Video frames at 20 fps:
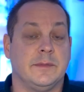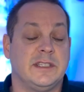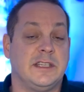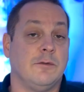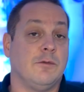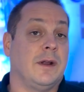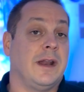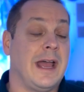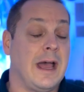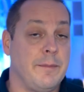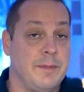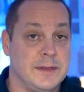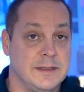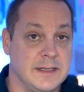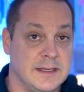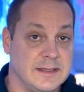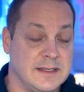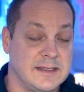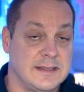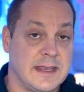See, what happens
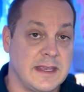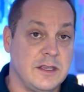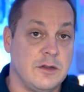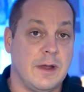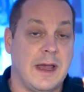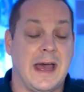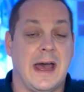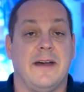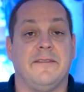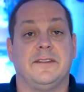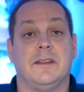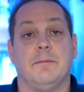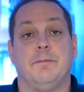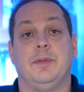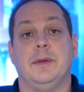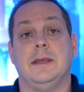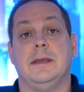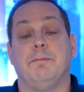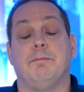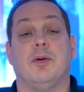is, is that you have to
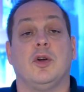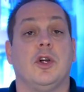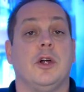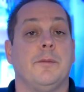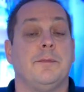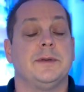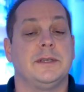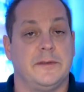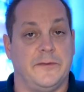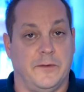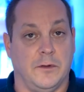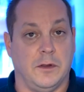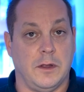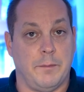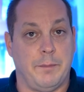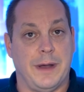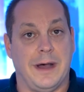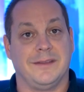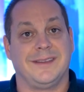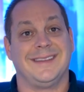be purposeful
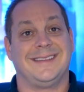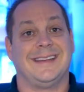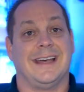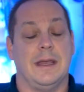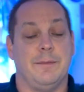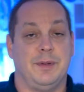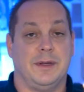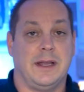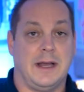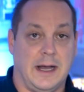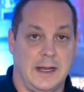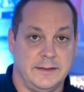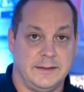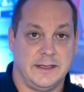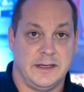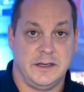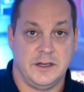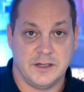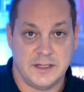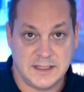about the type of
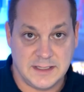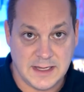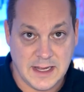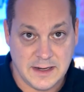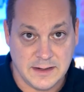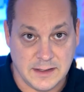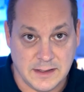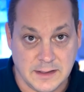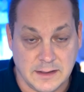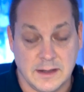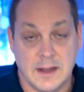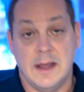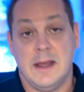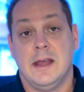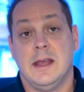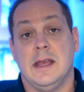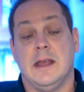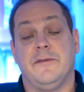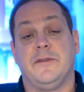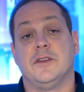content you're sending.
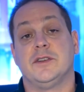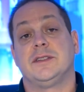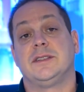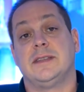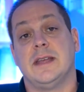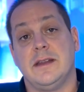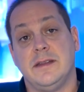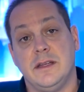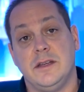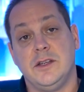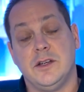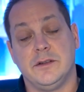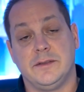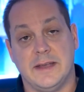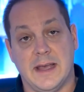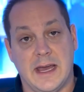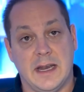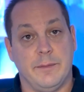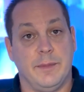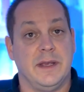If you're sending your
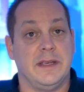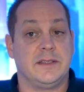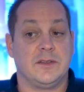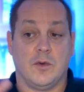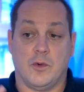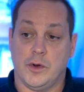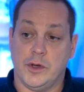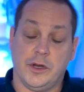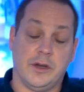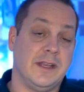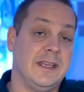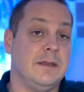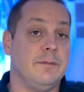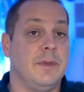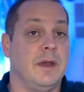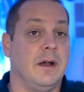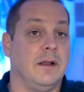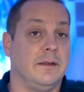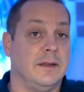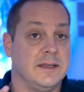database or your
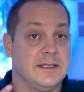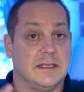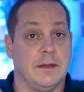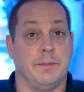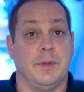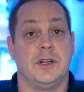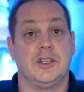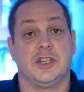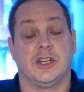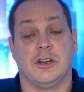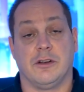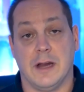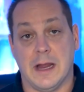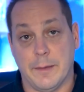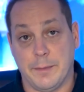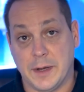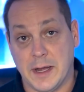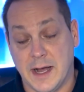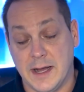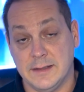email list a bunch of
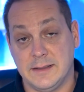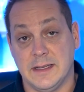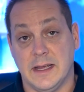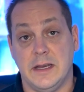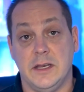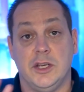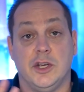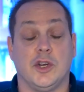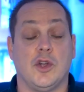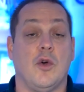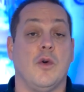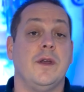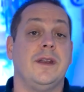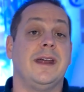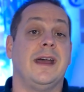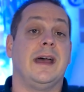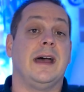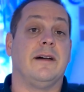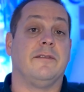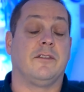crap content, you're going
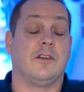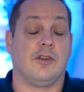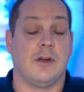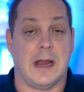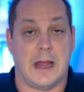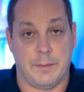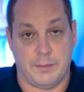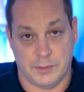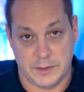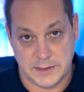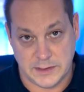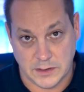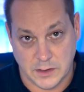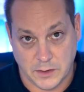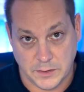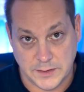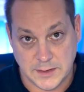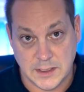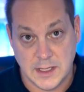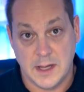to have crap
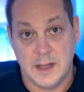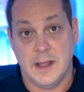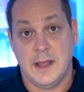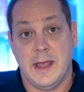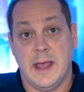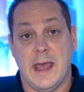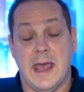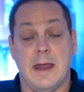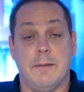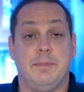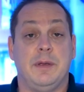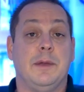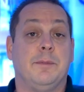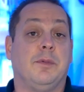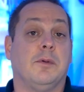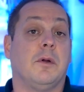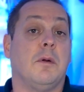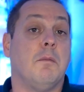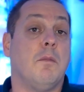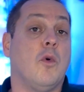results. And
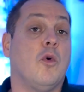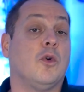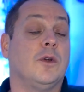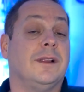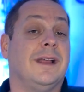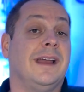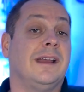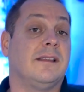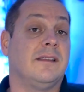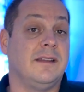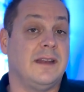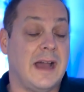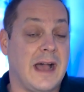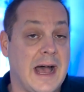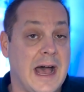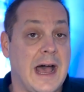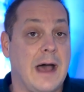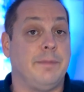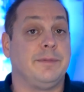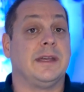people are more likely to
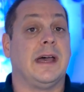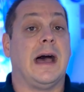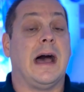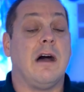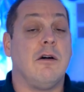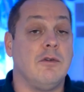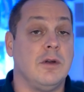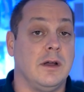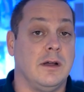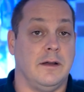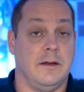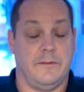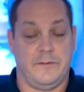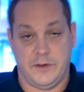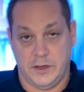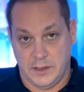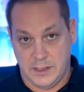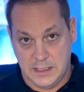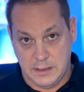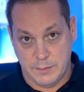opt out of
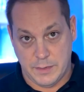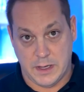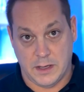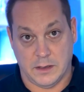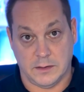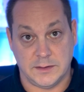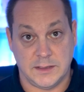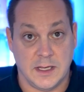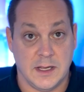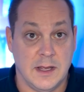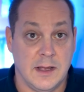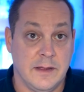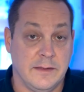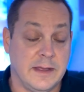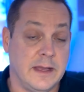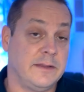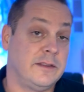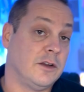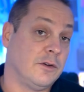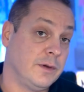your emails
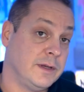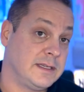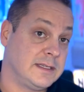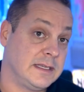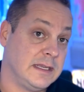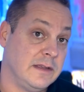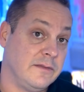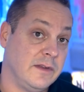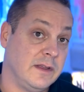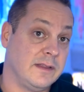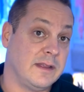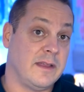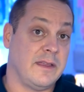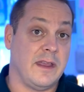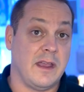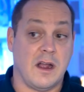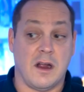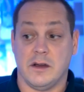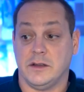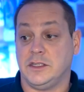that they're receiving than
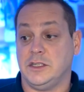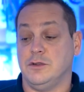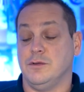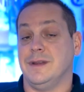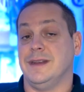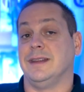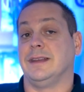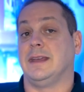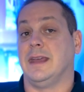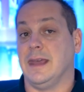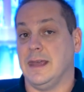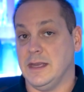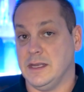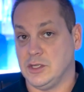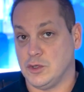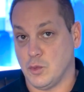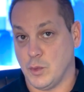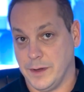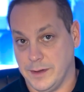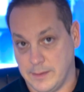they are to
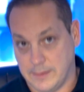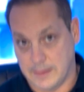engage with